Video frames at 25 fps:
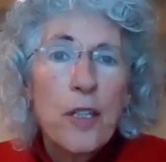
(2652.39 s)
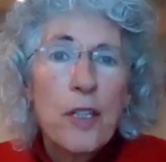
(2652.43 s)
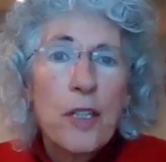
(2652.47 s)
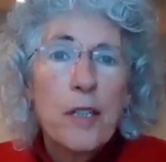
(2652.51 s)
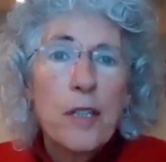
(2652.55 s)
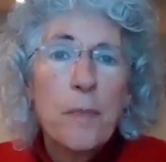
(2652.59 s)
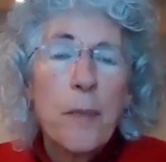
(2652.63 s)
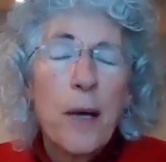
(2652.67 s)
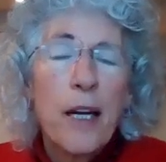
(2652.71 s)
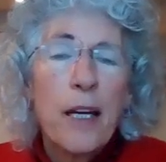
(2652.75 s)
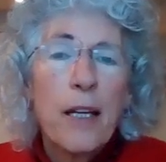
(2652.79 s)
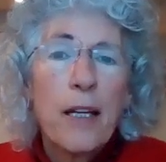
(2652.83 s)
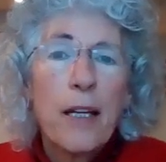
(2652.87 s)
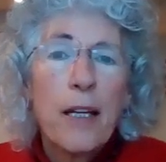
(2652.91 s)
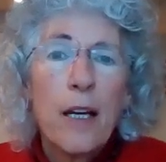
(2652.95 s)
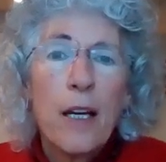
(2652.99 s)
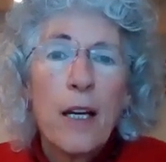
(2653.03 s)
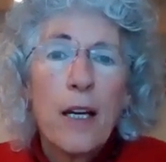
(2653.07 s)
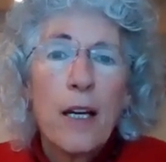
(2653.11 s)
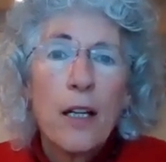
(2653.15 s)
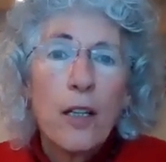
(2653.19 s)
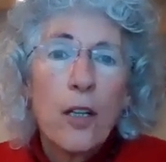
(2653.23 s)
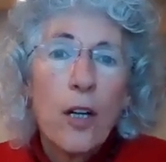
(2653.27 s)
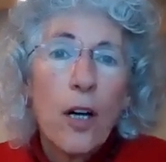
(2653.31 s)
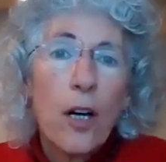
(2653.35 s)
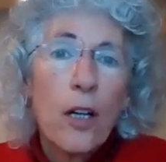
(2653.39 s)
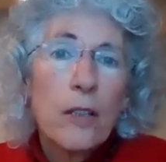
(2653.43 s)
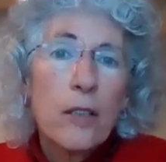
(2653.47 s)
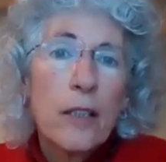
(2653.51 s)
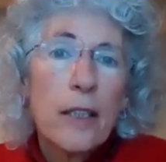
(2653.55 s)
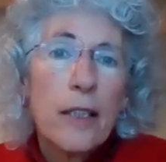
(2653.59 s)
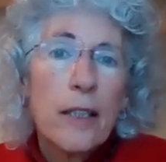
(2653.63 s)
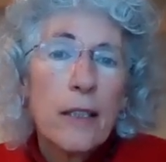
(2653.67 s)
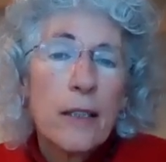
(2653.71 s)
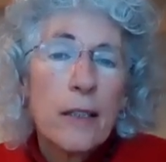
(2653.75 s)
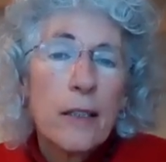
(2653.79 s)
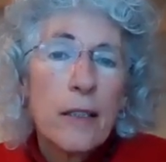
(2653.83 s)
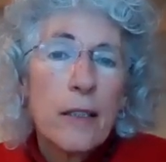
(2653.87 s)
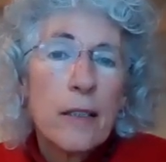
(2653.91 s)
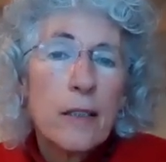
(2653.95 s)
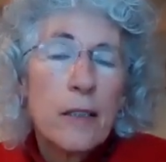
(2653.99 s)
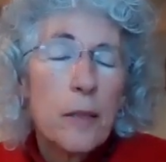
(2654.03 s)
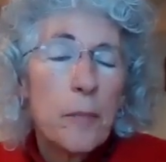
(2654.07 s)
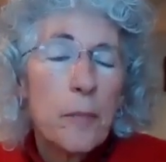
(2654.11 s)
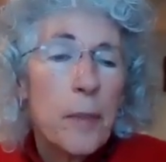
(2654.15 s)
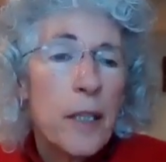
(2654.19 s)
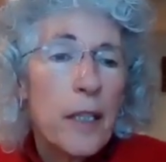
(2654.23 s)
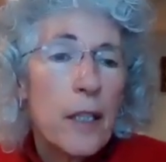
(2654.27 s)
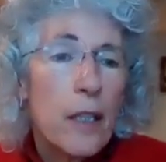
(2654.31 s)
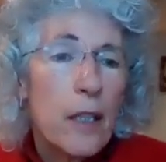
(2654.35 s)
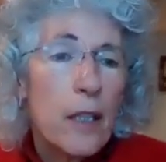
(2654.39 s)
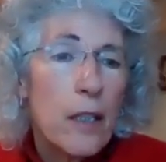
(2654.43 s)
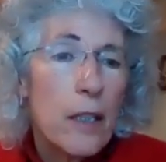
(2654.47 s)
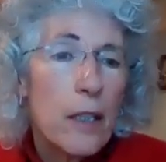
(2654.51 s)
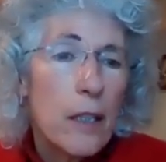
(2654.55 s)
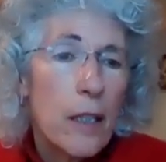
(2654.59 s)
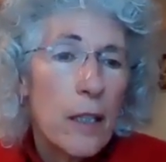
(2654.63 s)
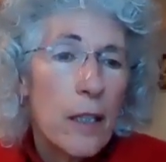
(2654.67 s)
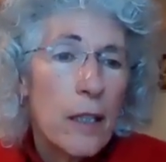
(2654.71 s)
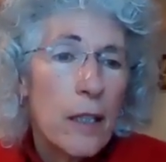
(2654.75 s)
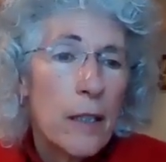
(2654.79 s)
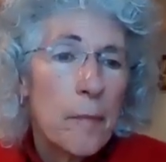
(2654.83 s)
That's my colleague, Elizabeth,